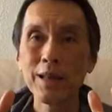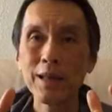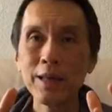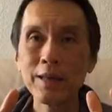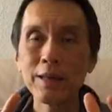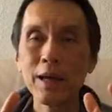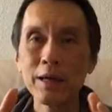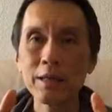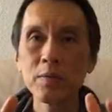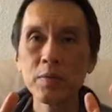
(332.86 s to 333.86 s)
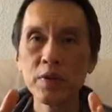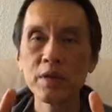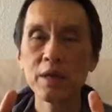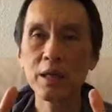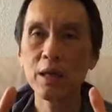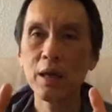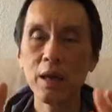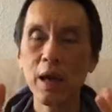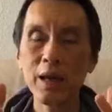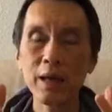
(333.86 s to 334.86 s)
it doesn't present
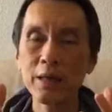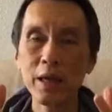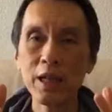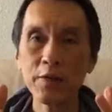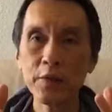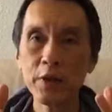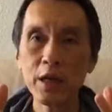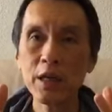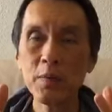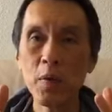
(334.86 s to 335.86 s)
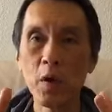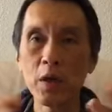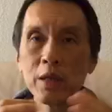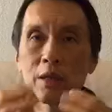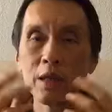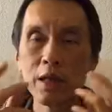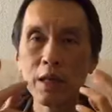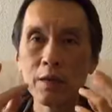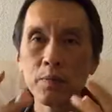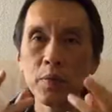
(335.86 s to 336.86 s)
an elephant anymore.
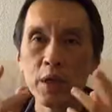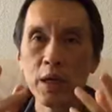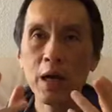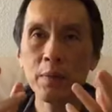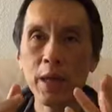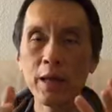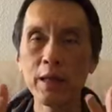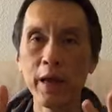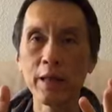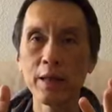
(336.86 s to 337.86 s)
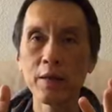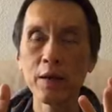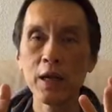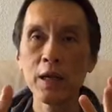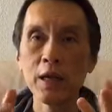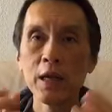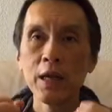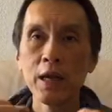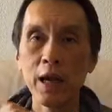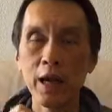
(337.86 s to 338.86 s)
It become like that, okay?
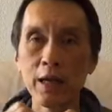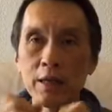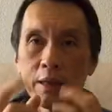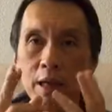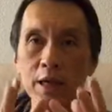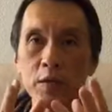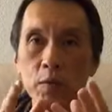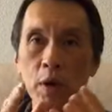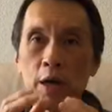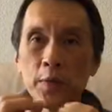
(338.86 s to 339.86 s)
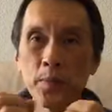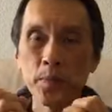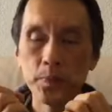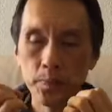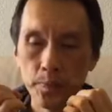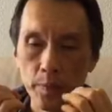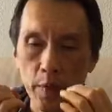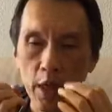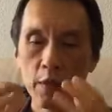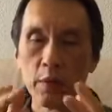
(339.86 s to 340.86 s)
And that's why
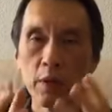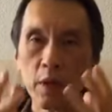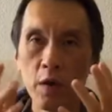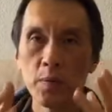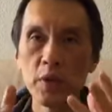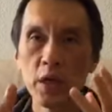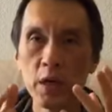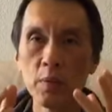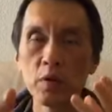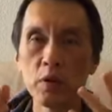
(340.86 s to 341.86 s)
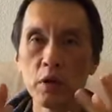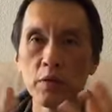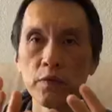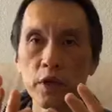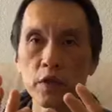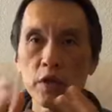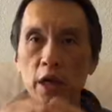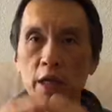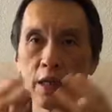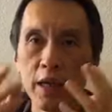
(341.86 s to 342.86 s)
it not be able to converge,
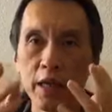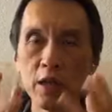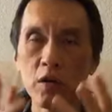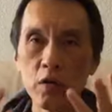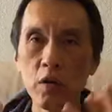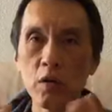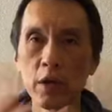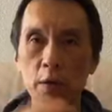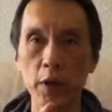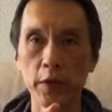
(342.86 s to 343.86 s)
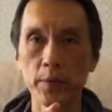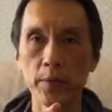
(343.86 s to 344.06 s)
and it cannot grow that way.